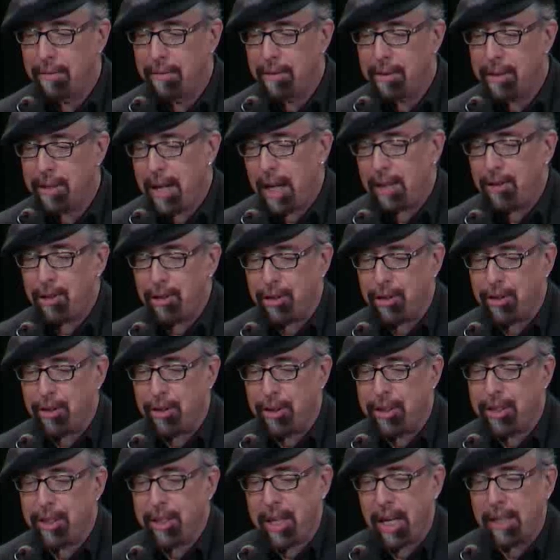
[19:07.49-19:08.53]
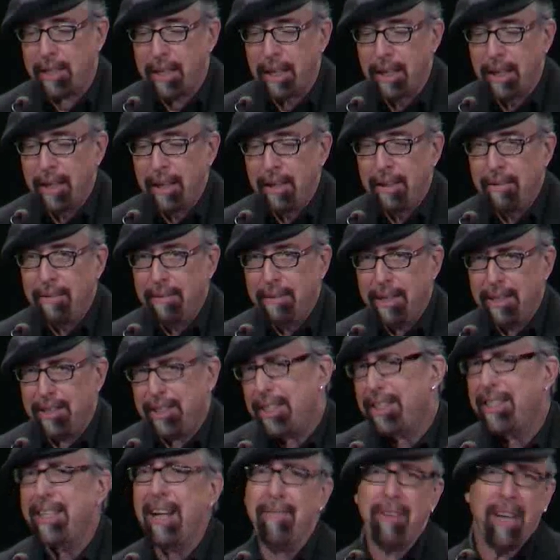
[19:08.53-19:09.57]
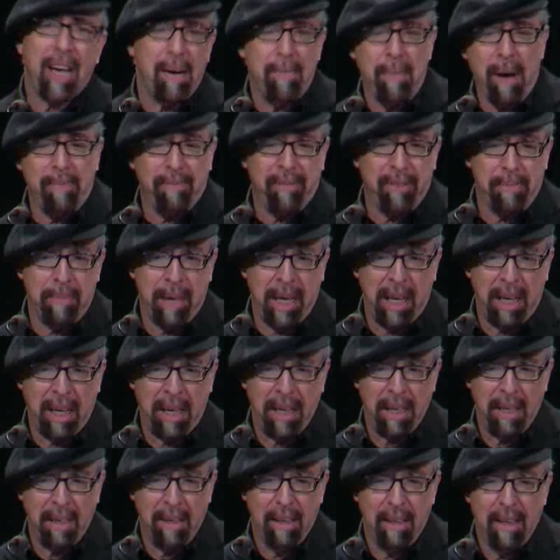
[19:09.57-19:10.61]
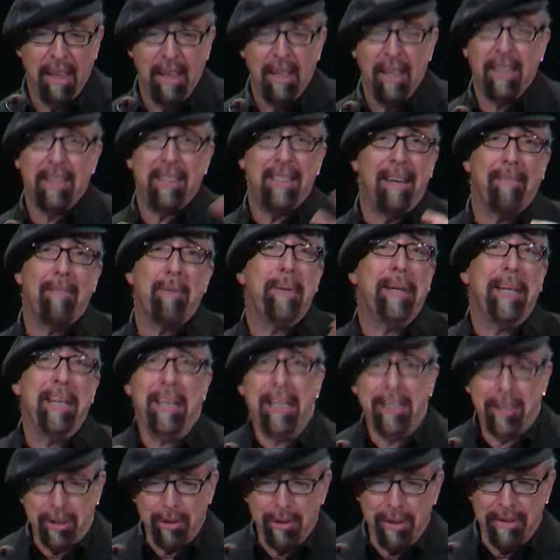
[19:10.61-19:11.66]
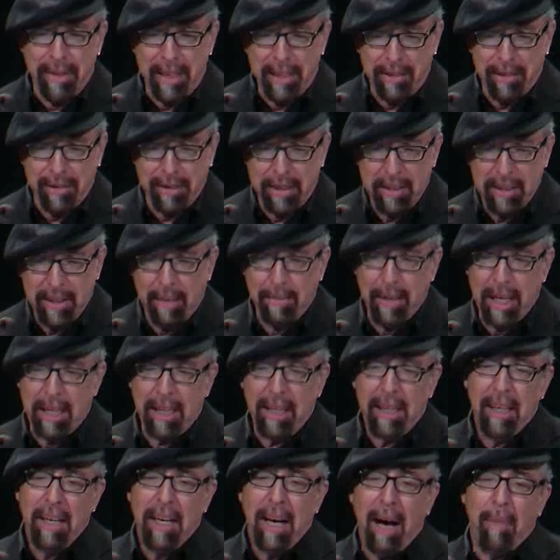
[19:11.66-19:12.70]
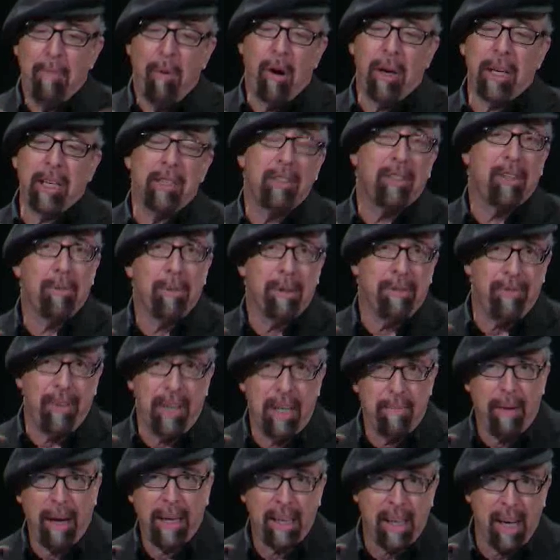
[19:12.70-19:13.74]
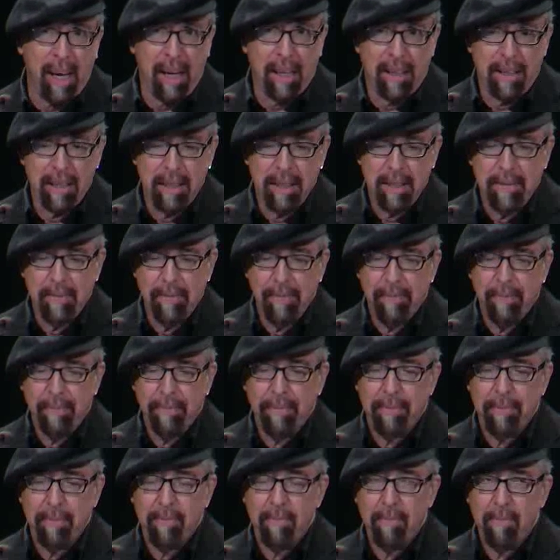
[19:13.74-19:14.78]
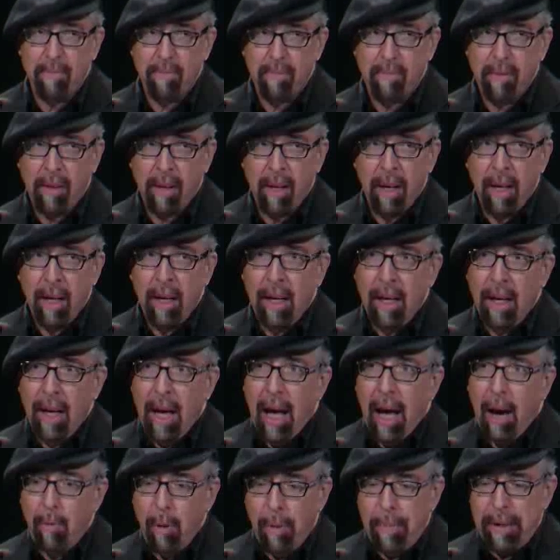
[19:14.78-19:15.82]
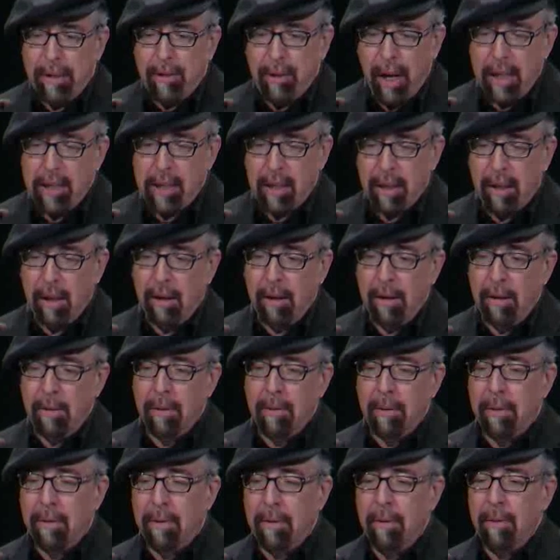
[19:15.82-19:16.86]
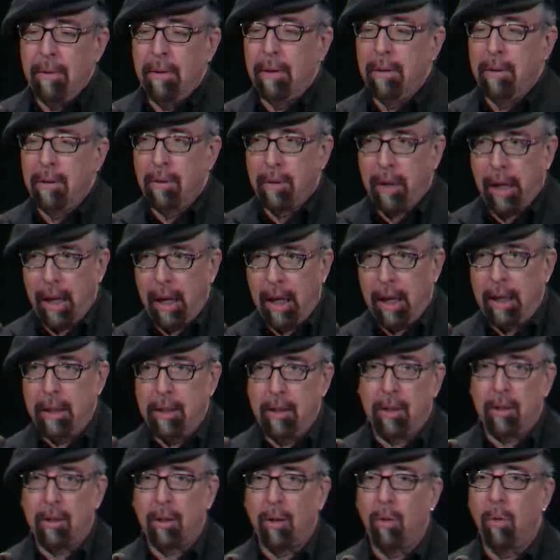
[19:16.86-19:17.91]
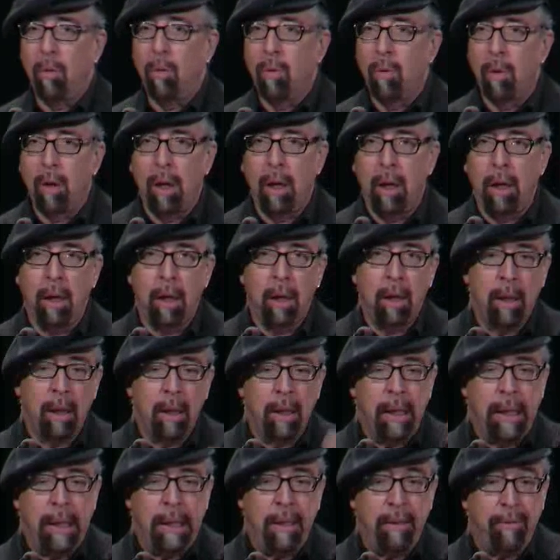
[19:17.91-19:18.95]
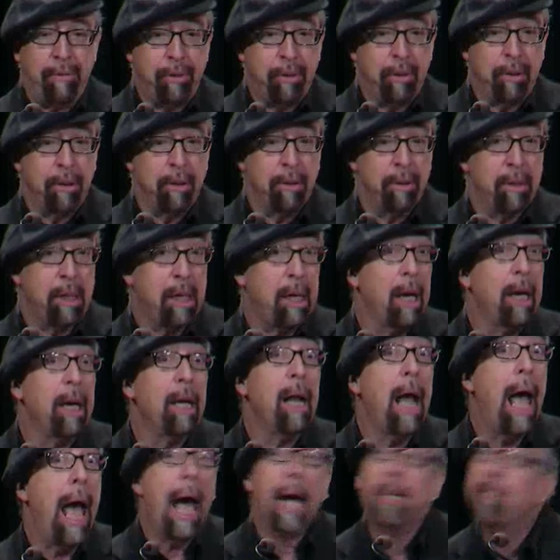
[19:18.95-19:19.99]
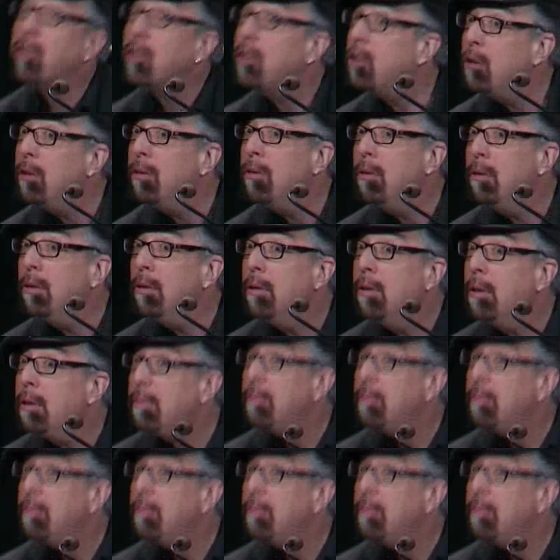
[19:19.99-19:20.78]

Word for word: She's not so sure. She says, "It's just never come up for me. It's never been an issue of interest. I mean, I'm more concerned with feeding my kids." And Whoopi tries to go, okay, so, uh, and if your kid asks you?